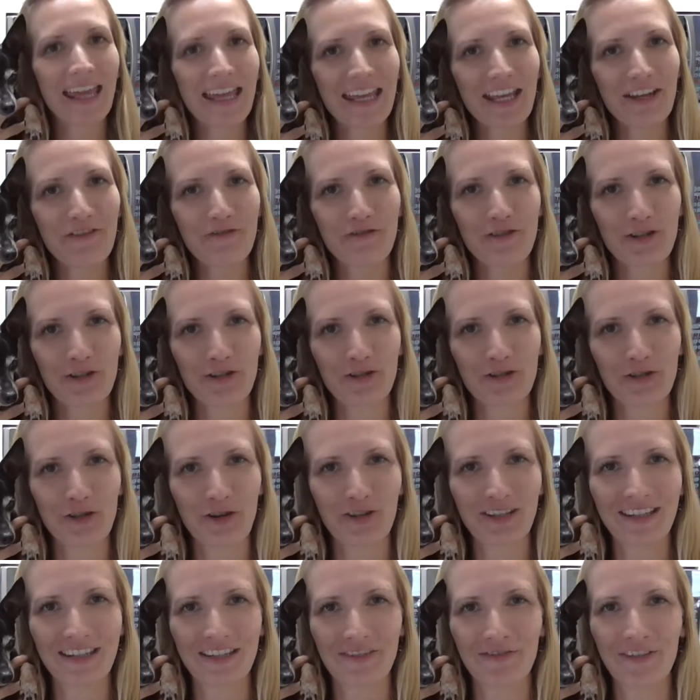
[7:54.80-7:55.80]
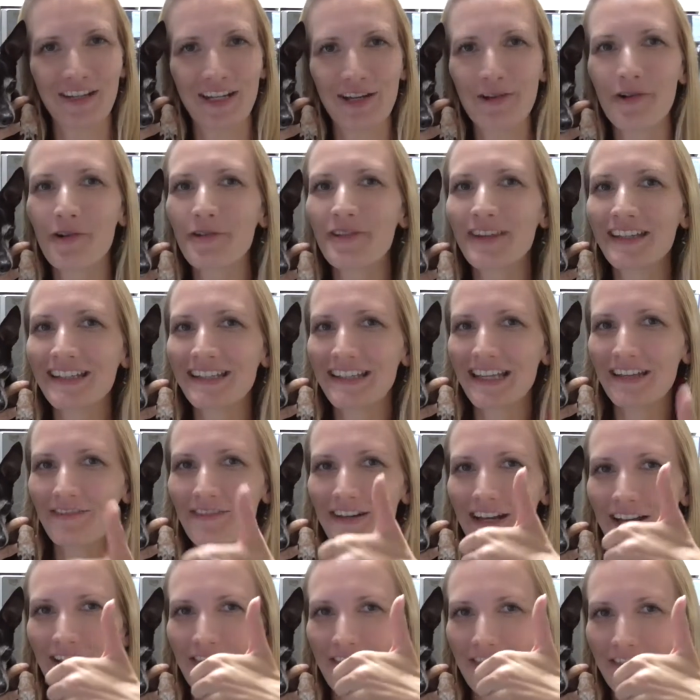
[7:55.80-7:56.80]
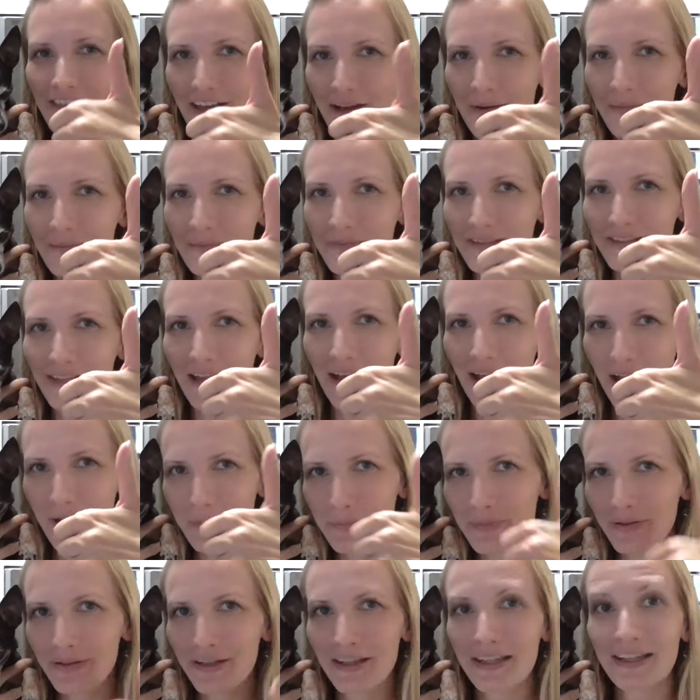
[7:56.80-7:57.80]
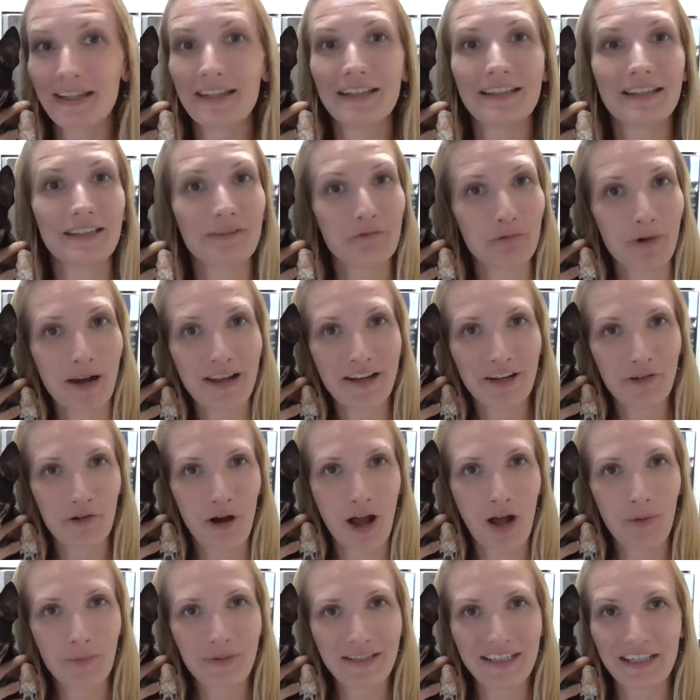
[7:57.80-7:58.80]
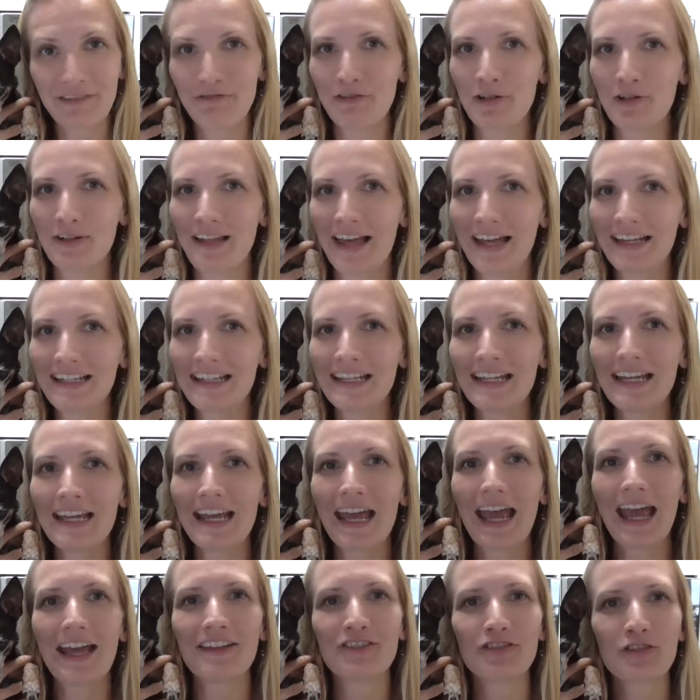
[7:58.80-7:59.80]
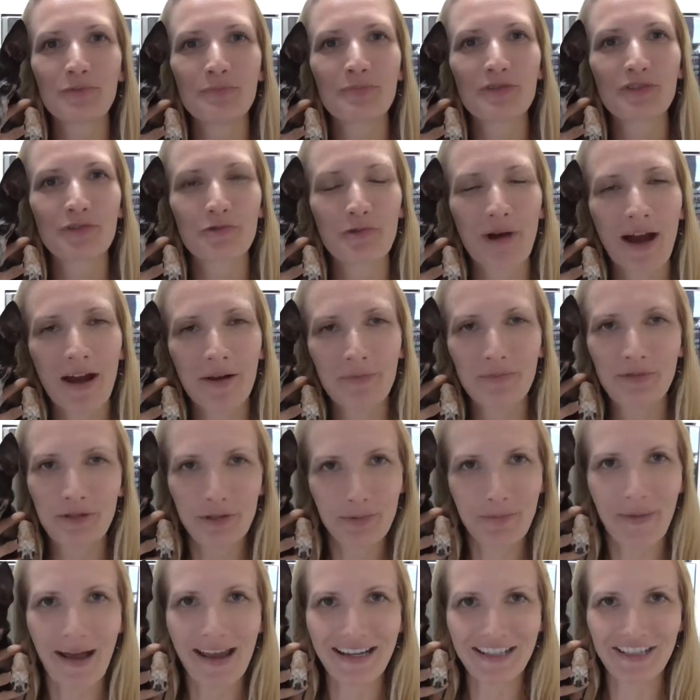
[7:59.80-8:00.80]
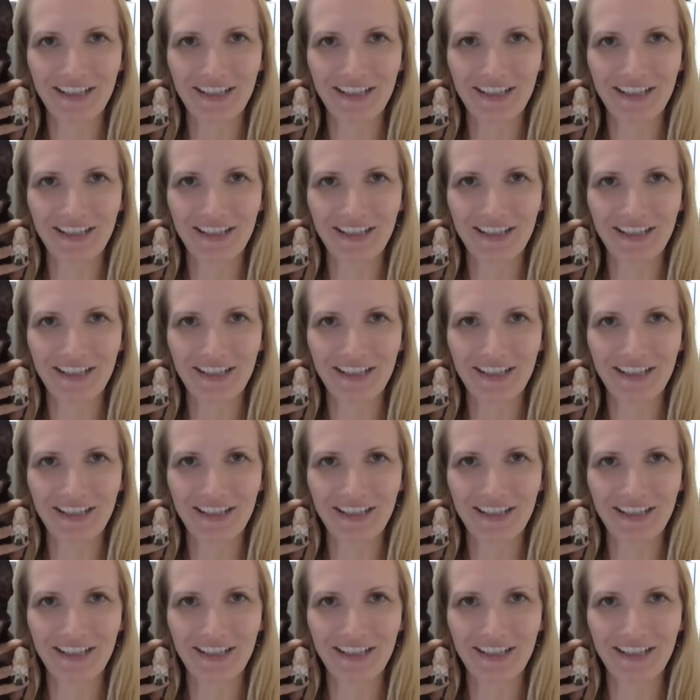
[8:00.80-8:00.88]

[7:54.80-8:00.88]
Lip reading: If you enjoyed this video, then give it a thumbs up, write a comment if you'd like, and subscribe to my